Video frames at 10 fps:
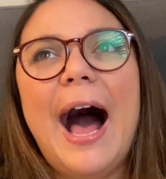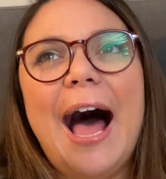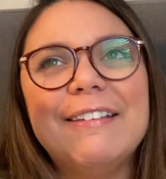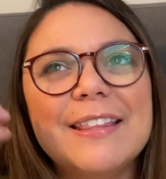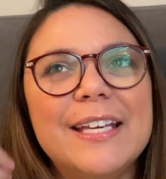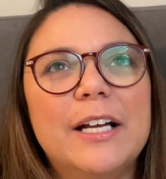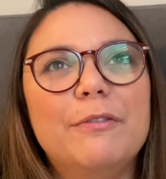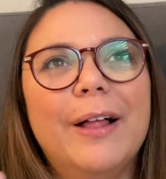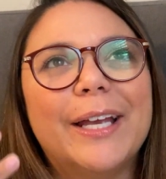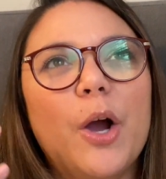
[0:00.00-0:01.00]
I had to think
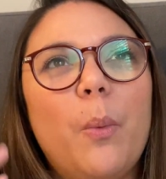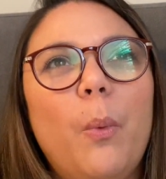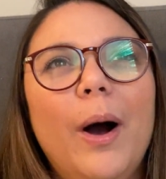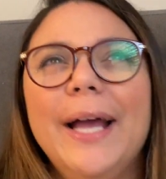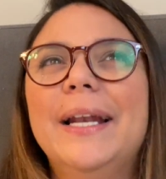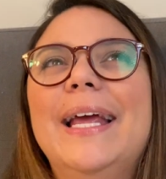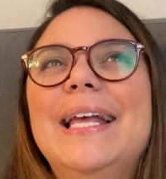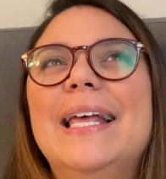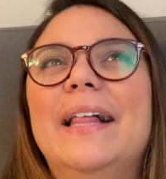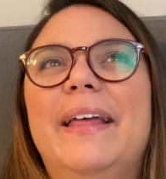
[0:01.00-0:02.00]
of
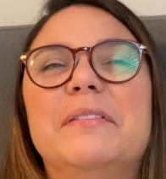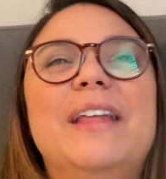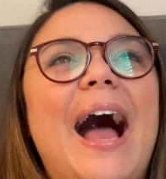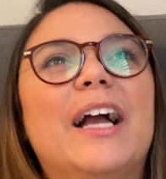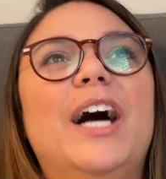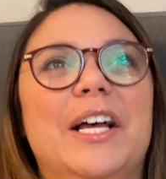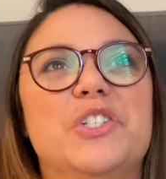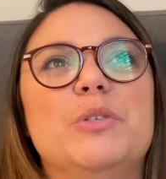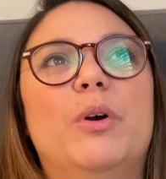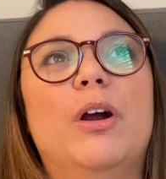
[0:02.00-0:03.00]
that
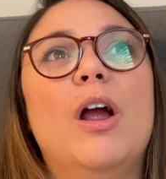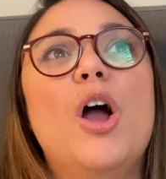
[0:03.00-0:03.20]
customer,